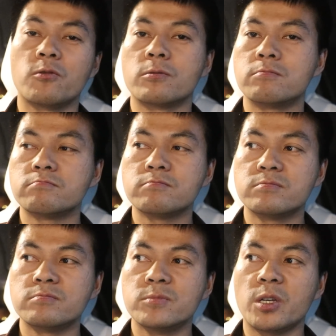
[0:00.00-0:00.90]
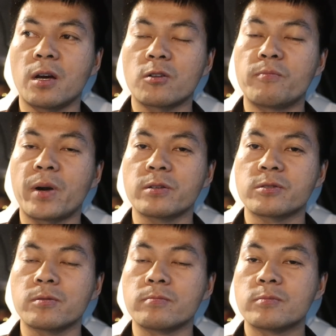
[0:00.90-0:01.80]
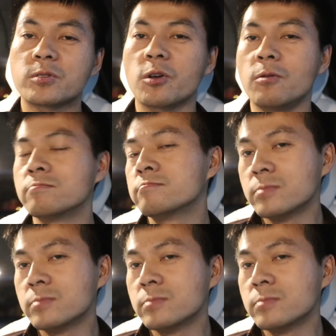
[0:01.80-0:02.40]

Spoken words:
or yeah, comparison. So